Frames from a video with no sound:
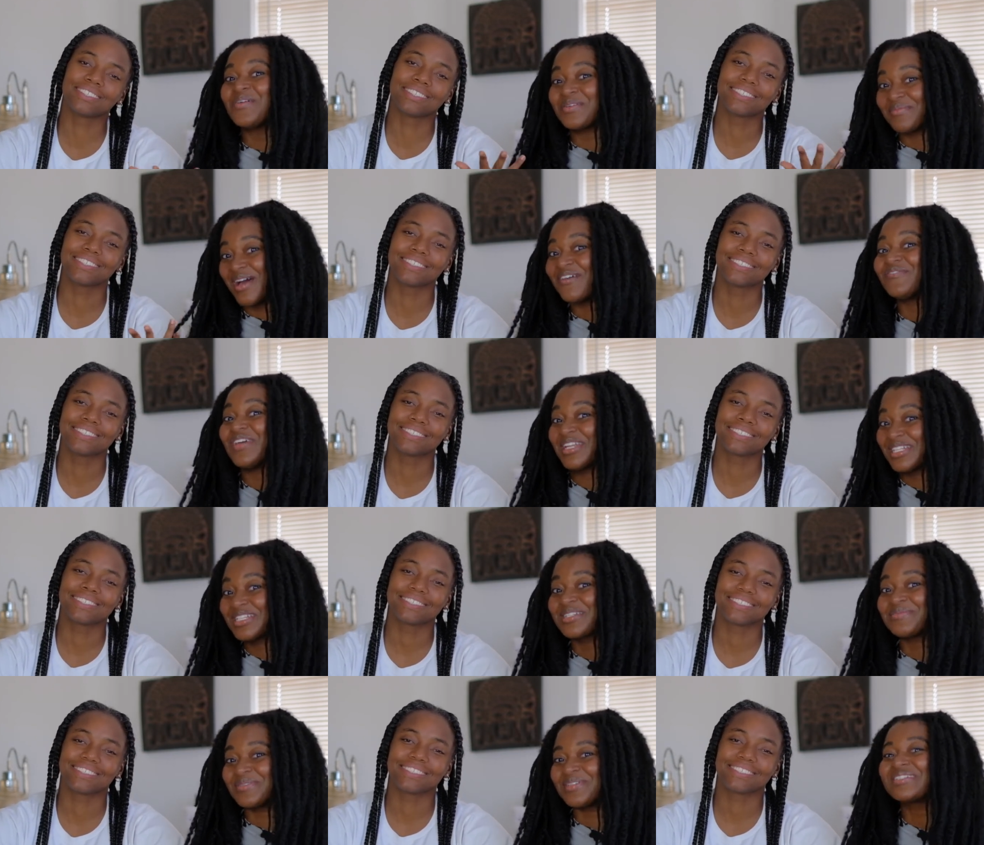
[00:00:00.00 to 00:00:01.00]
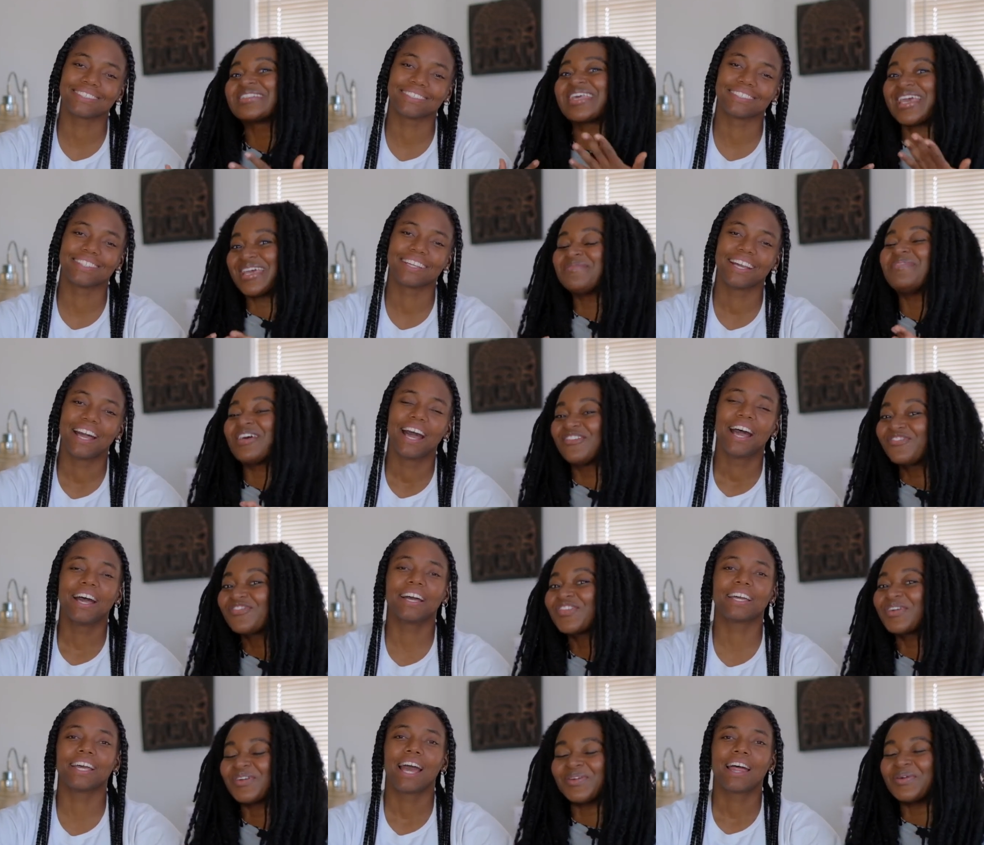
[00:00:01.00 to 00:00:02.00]
Speaker 1: with my vegetables and my
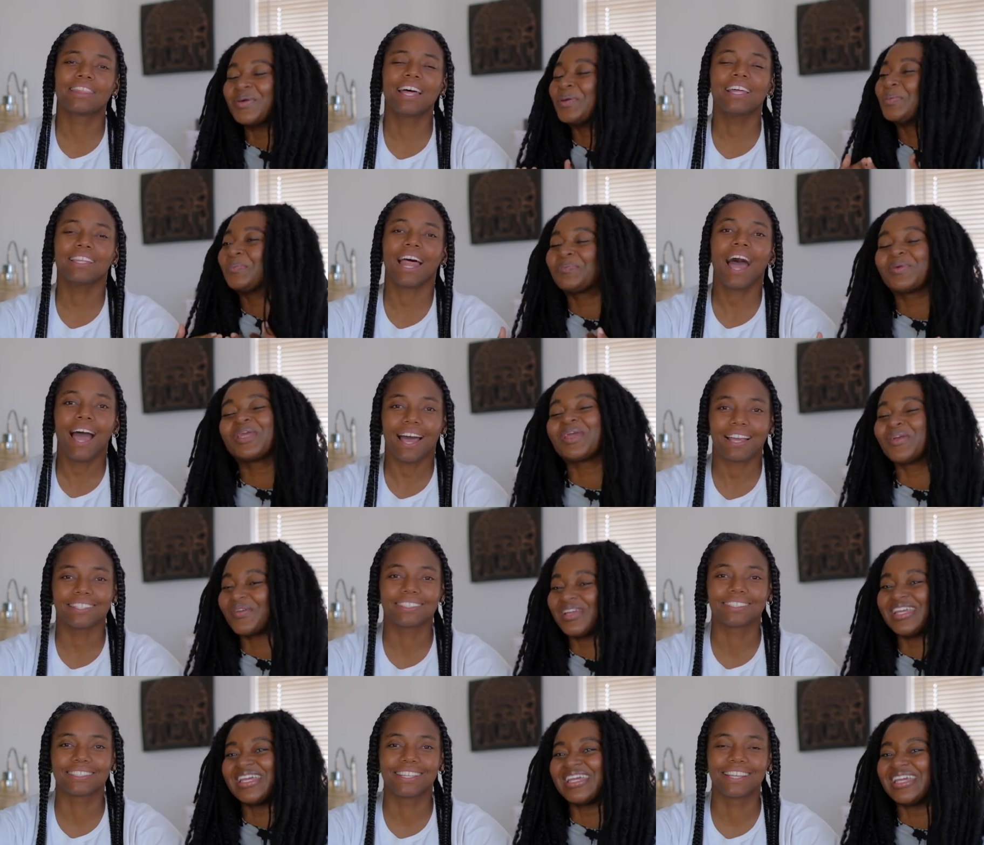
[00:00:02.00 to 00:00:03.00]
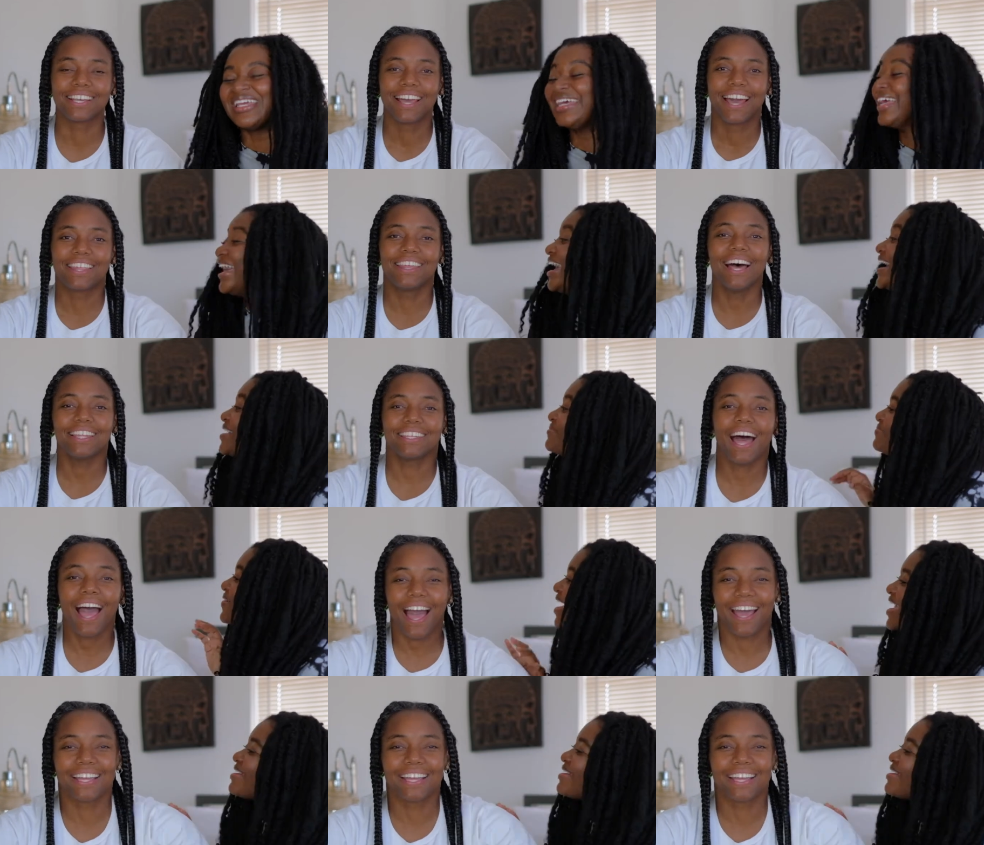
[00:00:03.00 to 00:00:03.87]
fruit. The lot. Period. The lot.